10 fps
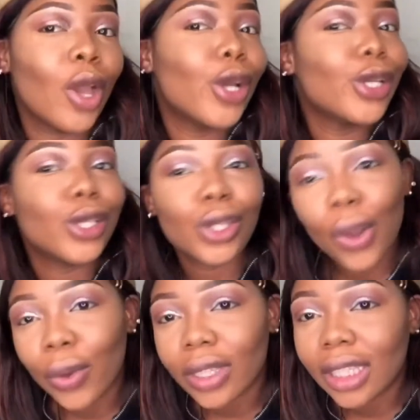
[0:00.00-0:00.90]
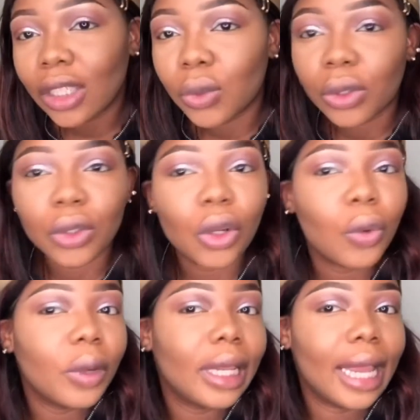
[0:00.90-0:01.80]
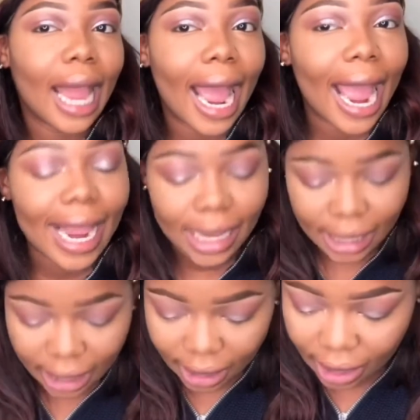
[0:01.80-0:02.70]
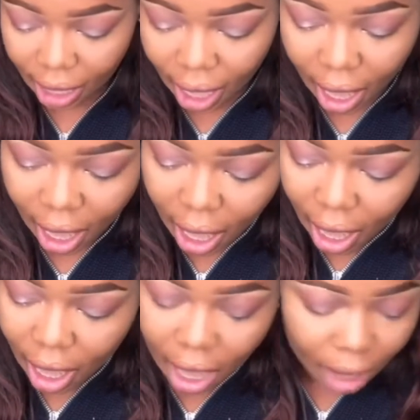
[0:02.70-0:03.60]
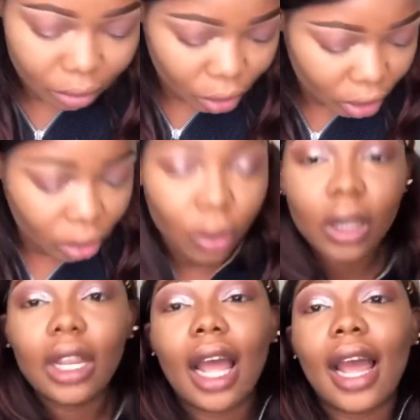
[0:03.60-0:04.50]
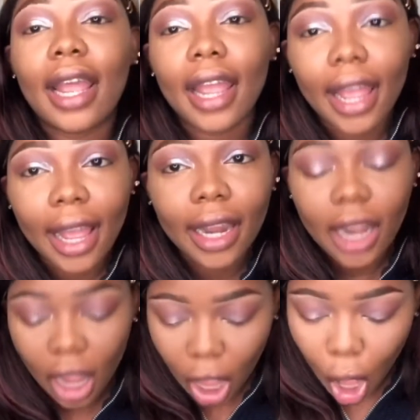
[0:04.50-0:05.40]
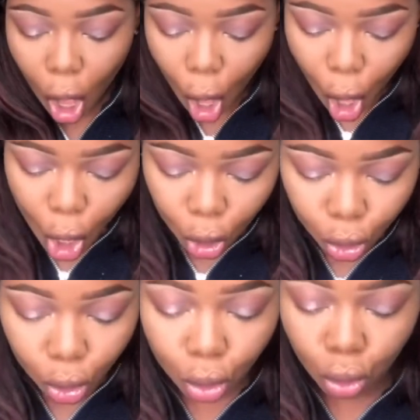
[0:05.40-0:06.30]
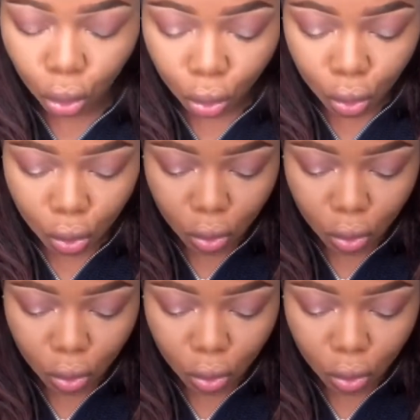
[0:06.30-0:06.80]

So since we're done with the eyes, I'm just going ahead to